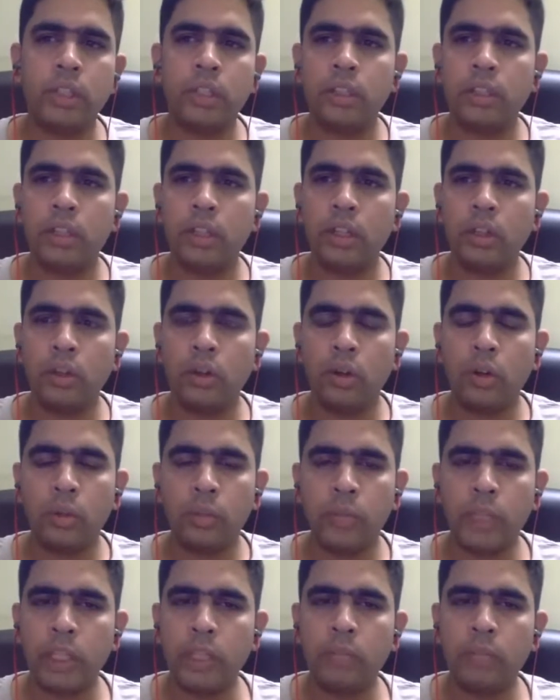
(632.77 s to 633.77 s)
And there are a
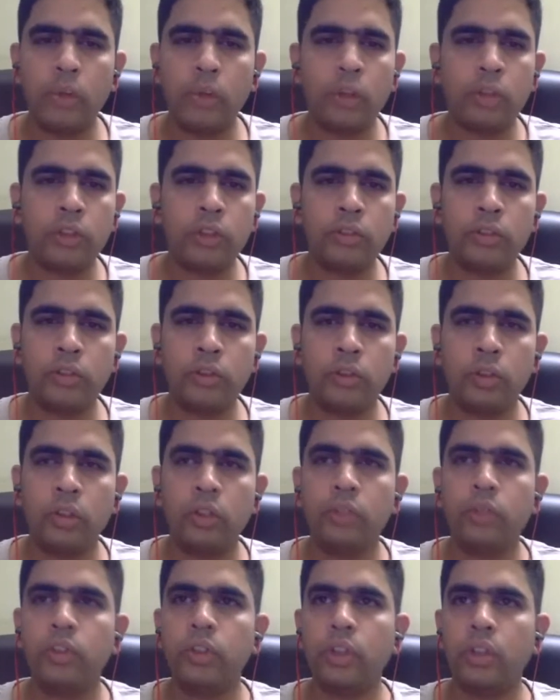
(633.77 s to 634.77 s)
lot many blogs if you
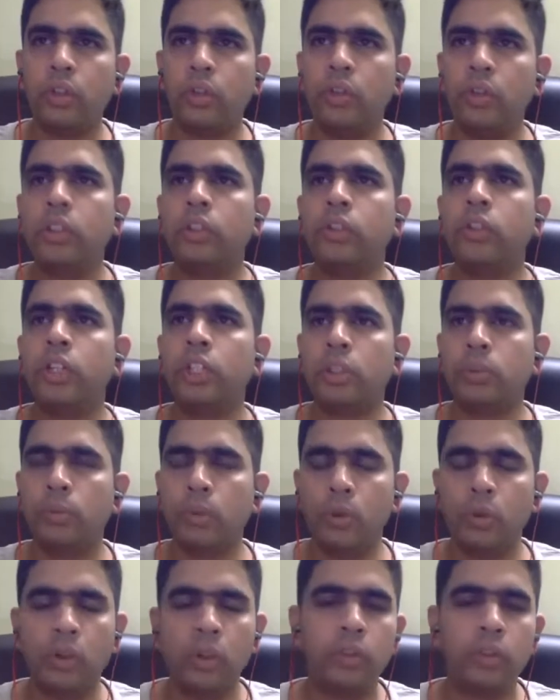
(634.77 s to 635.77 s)
go, if you are going to
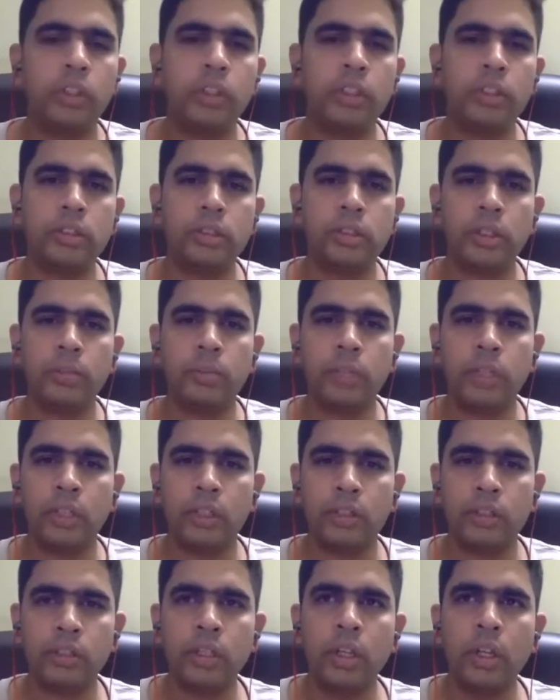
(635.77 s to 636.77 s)
explore on these
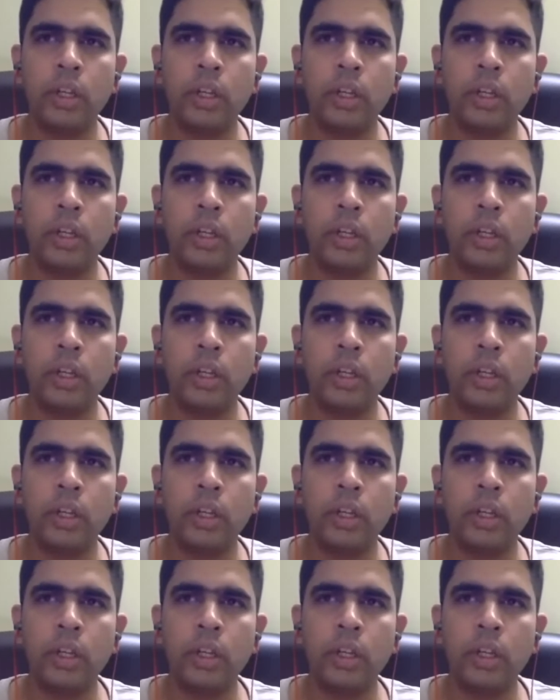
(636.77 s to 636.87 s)
subjects.